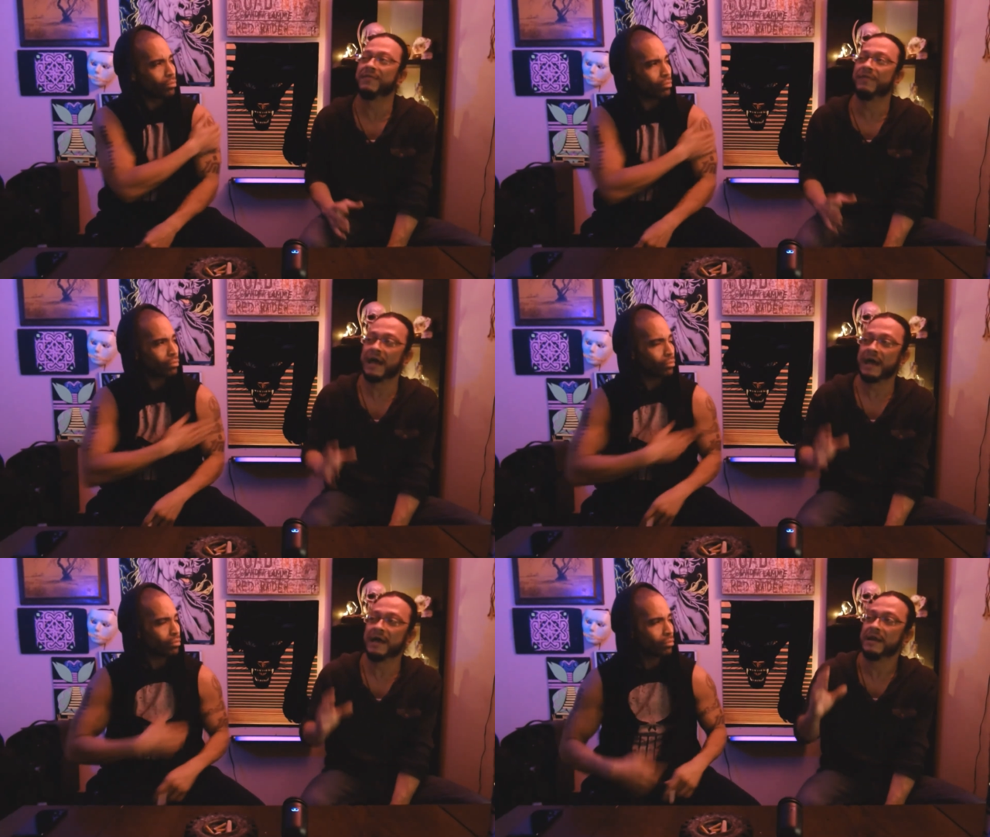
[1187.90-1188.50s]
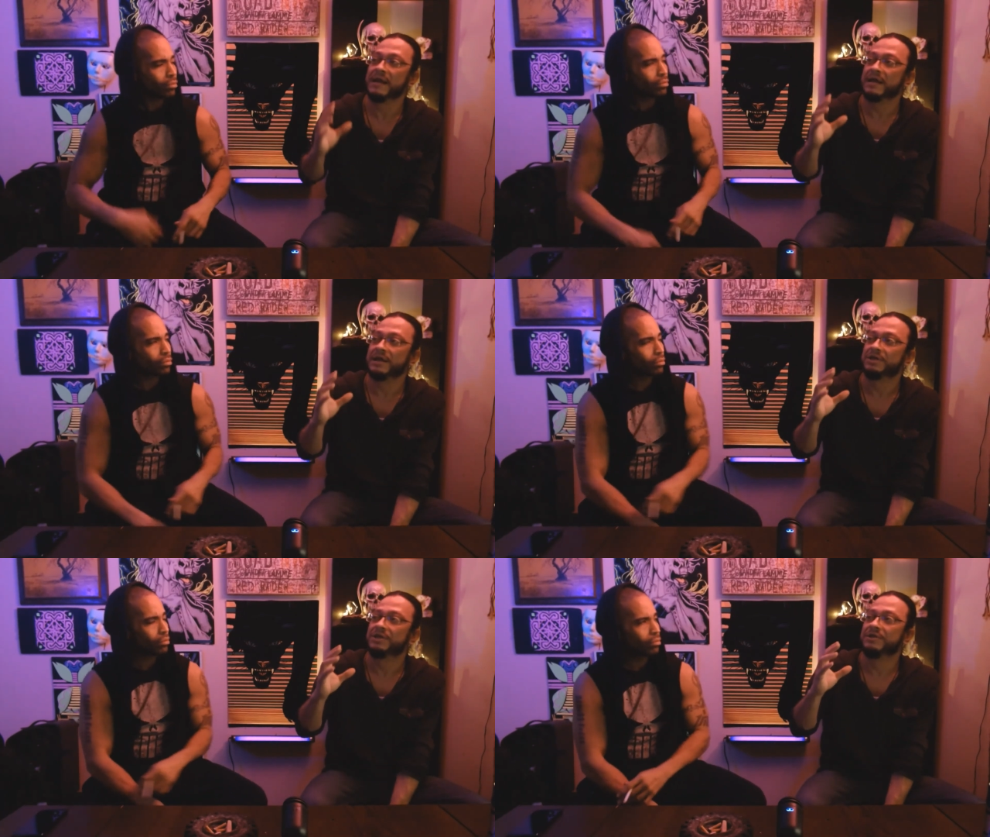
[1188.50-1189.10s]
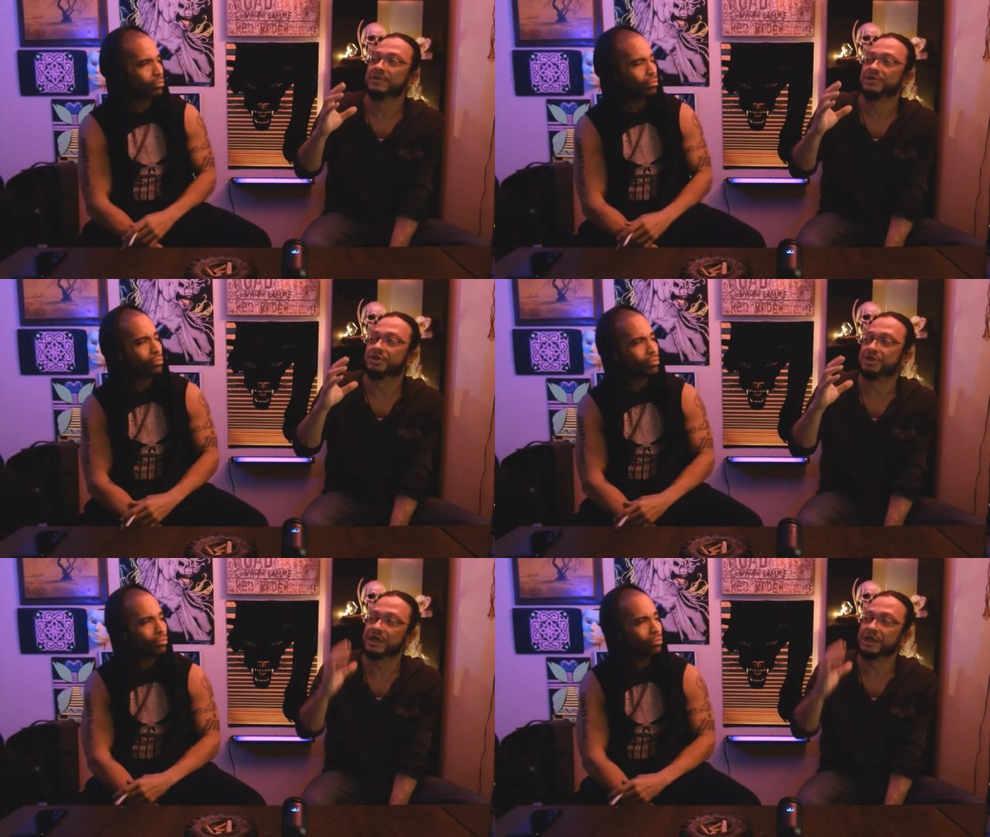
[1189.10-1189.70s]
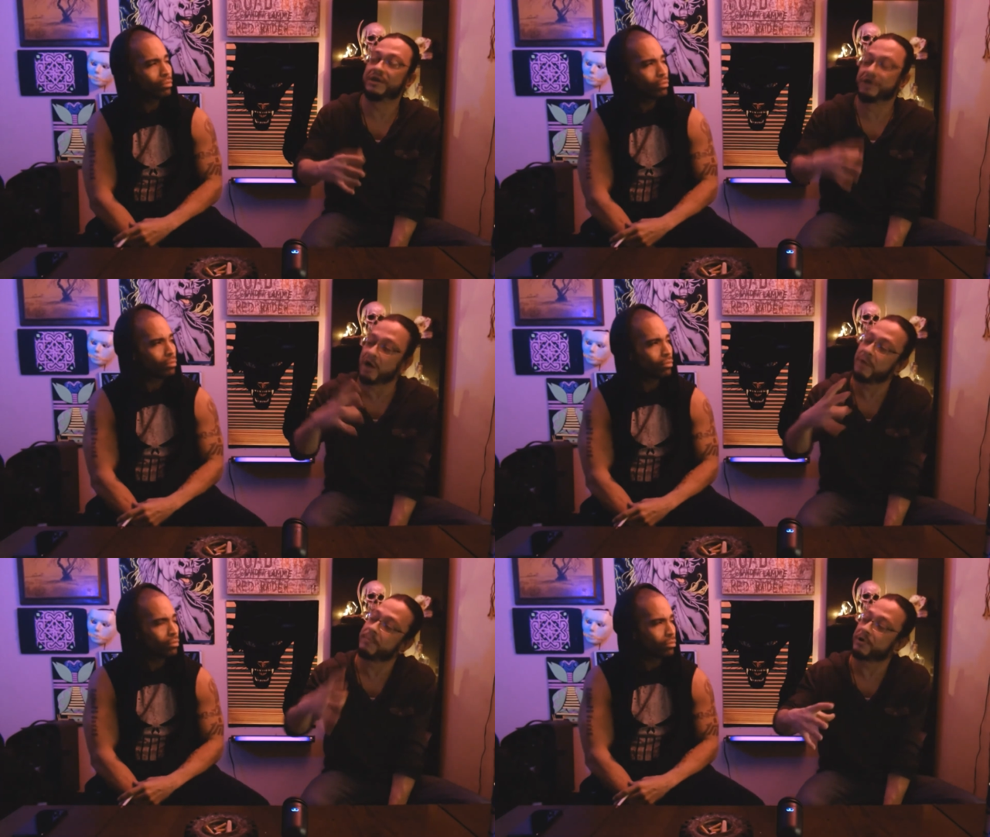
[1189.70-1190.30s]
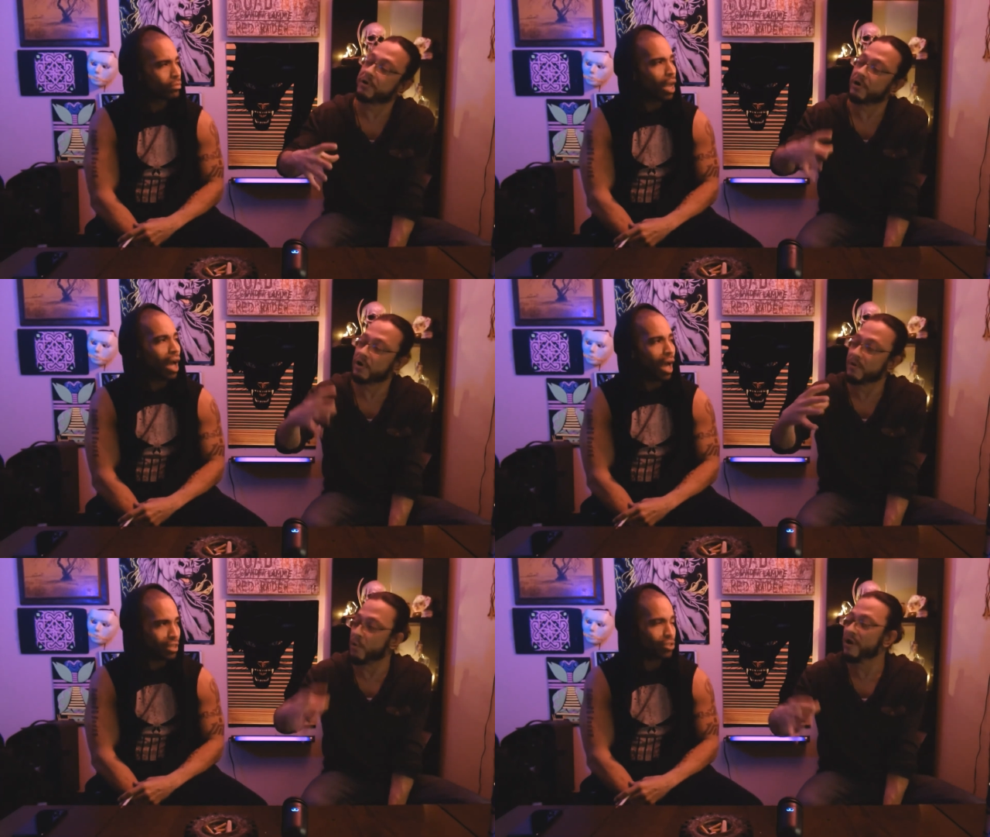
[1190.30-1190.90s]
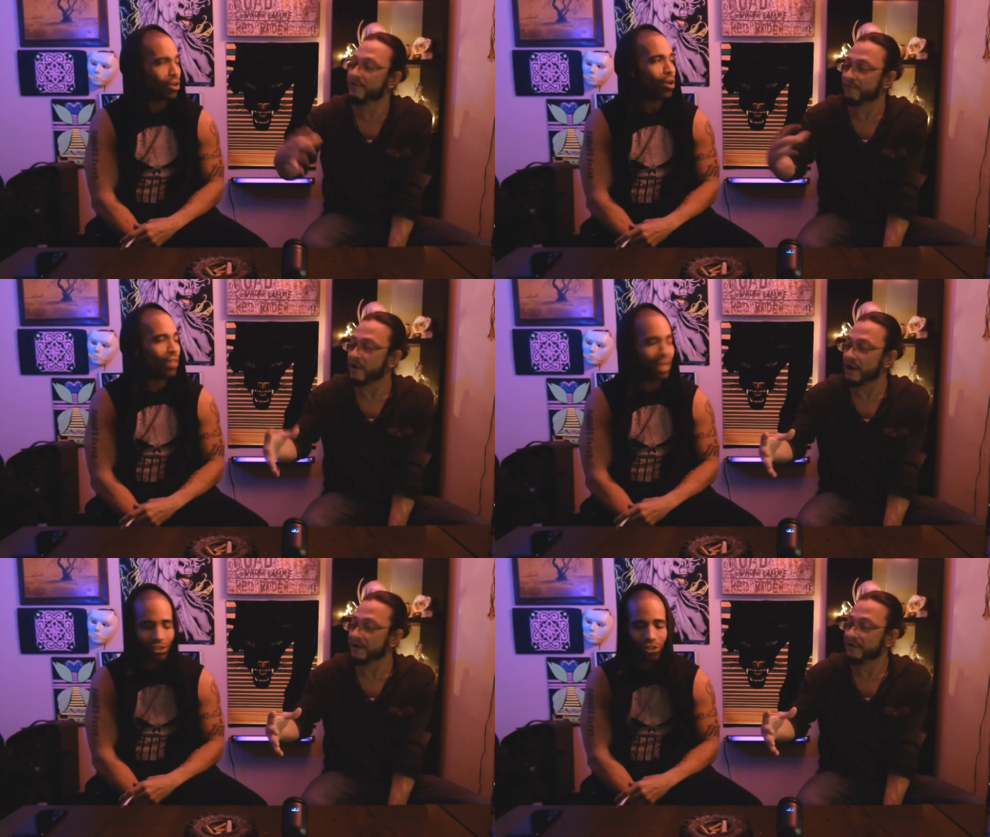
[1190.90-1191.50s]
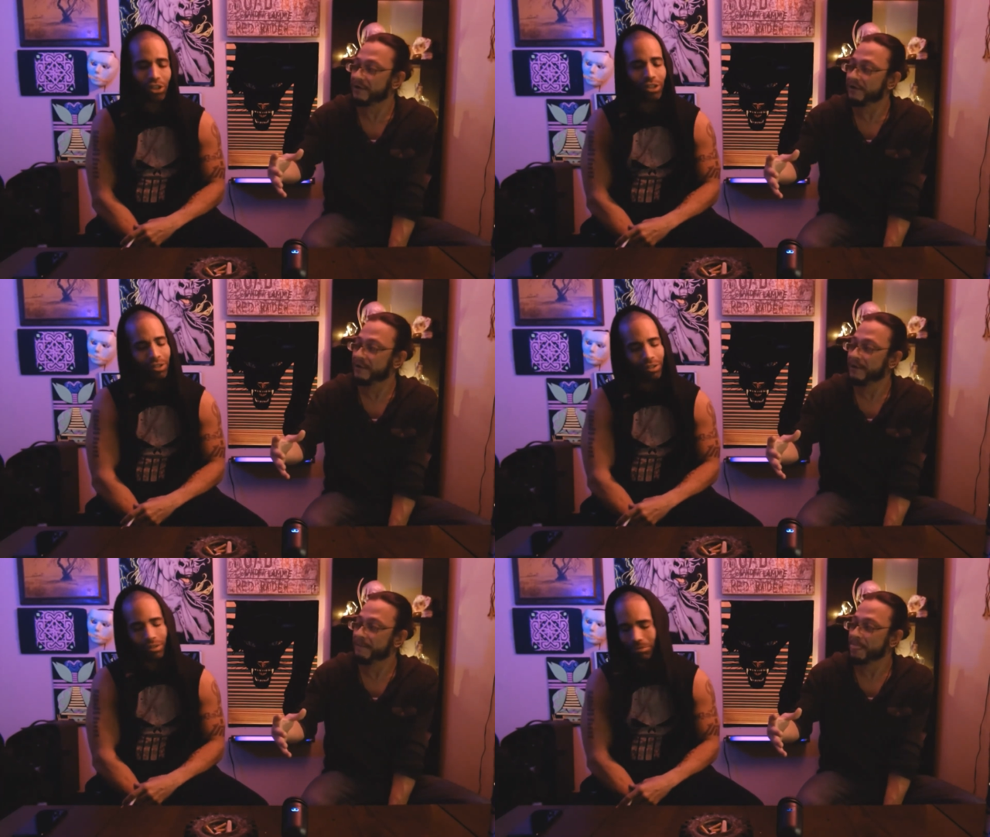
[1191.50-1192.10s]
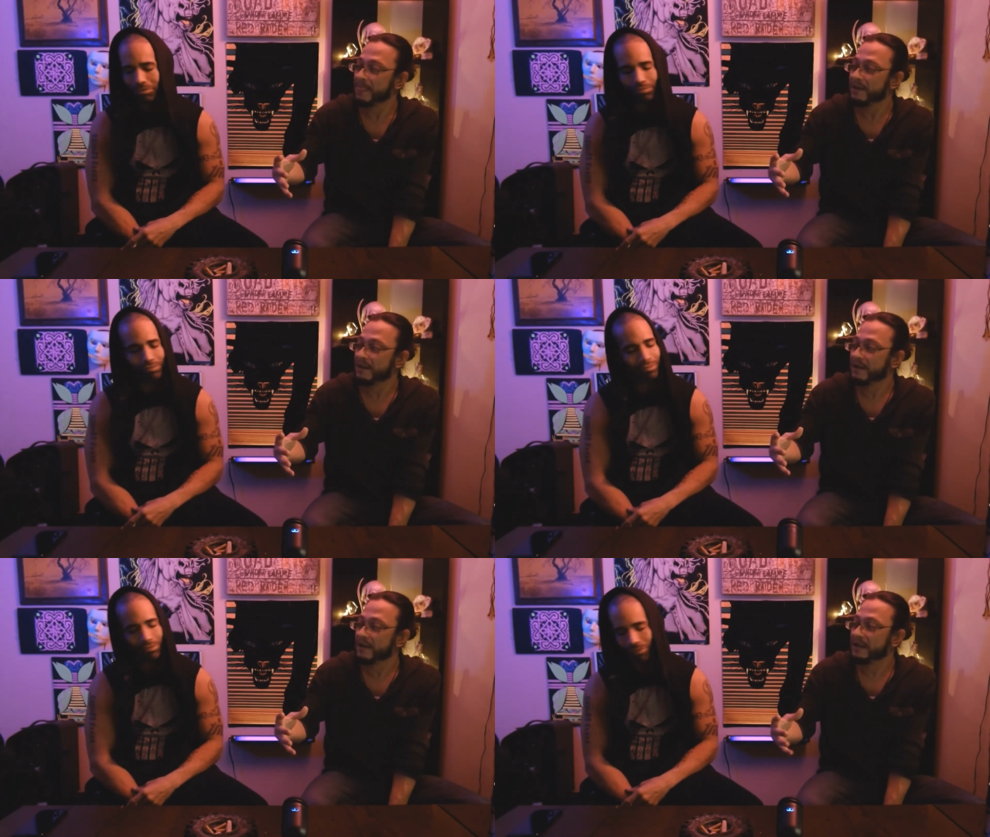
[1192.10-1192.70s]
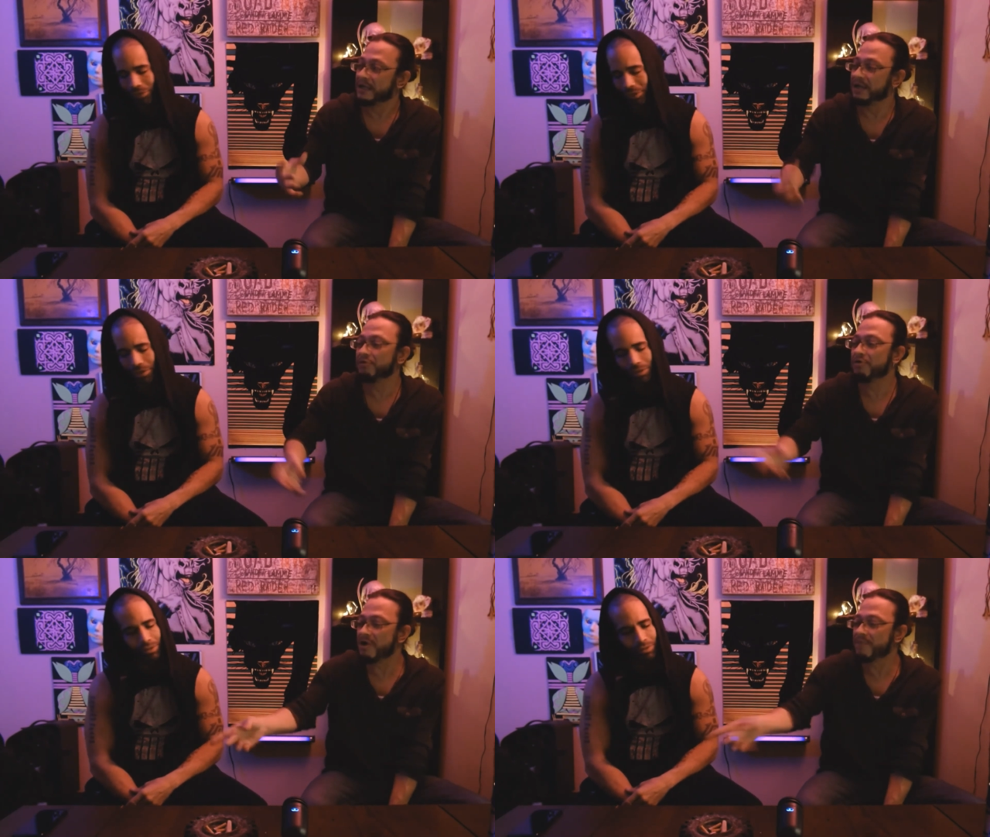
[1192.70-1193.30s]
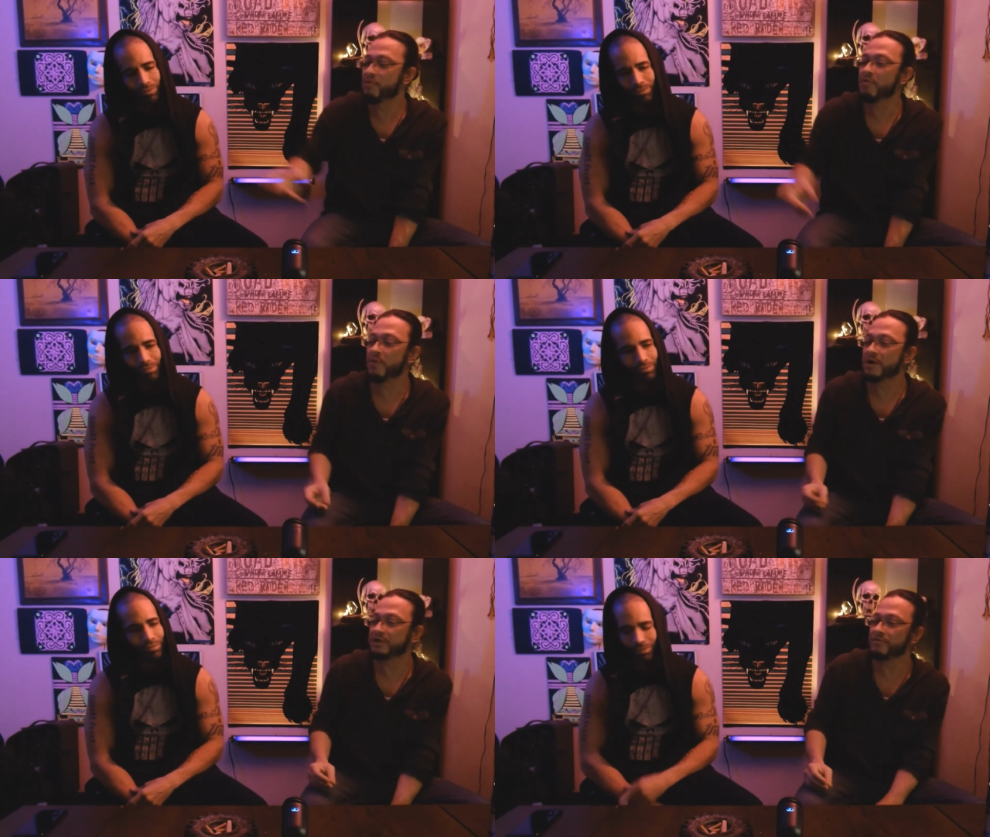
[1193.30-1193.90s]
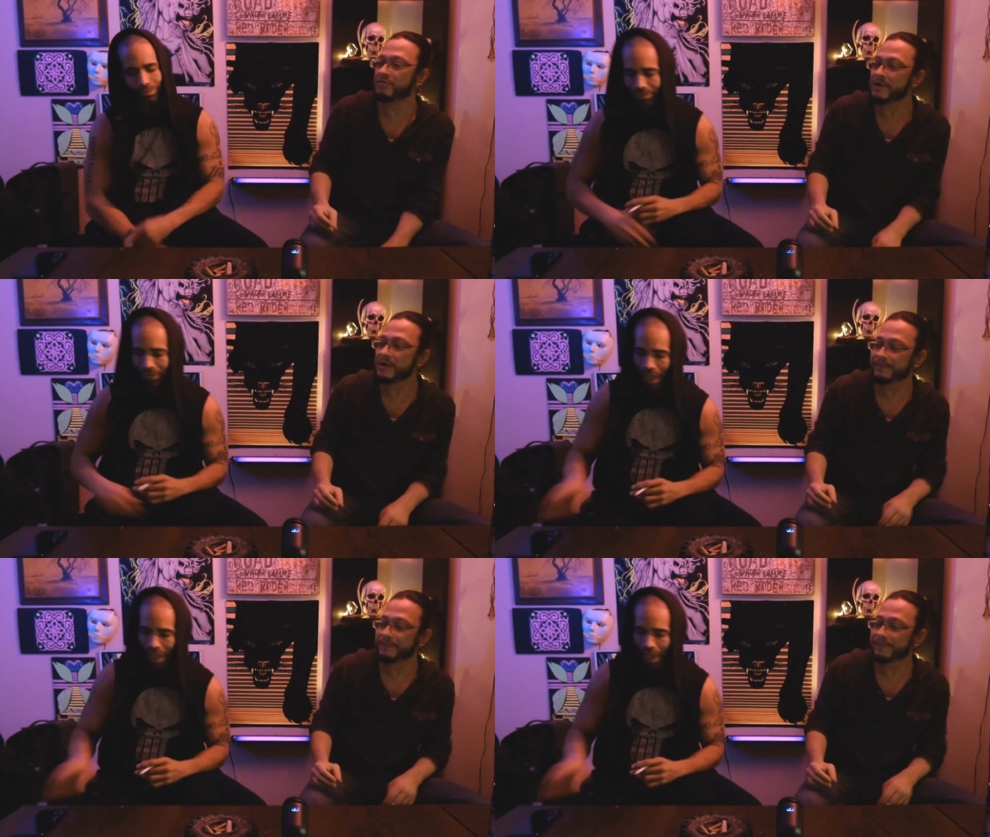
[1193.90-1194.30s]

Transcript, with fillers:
Speaker 1: that she dumped her boyfriend. I saw that shit. Can you look up who it was real quick?